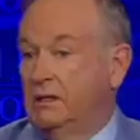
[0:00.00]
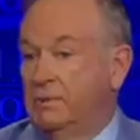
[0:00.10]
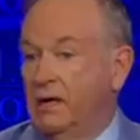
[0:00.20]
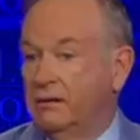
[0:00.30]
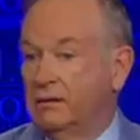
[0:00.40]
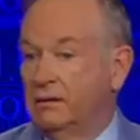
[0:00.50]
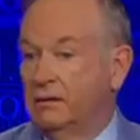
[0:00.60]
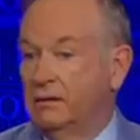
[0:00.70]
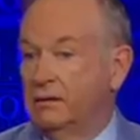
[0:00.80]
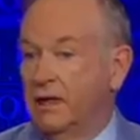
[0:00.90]
to bother.
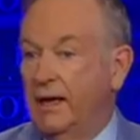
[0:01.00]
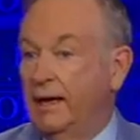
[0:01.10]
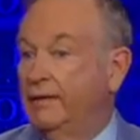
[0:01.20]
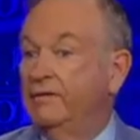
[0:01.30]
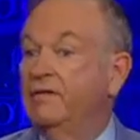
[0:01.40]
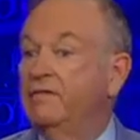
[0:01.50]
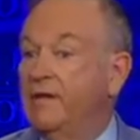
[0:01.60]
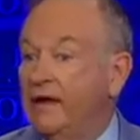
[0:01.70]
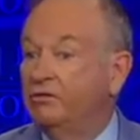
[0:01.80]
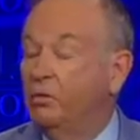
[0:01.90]
And
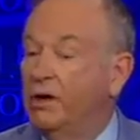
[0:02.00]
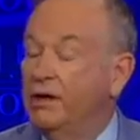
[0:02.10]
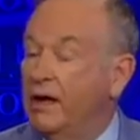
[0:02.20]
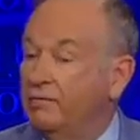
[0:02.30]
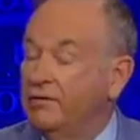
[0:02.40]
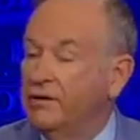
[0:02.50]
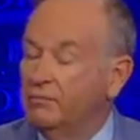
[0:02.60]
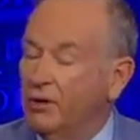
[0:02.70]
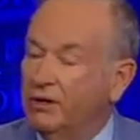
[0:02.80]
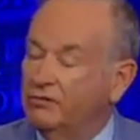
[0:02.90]
that's when
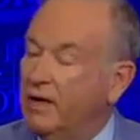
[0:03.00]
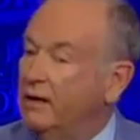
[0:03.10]
everything breaks down.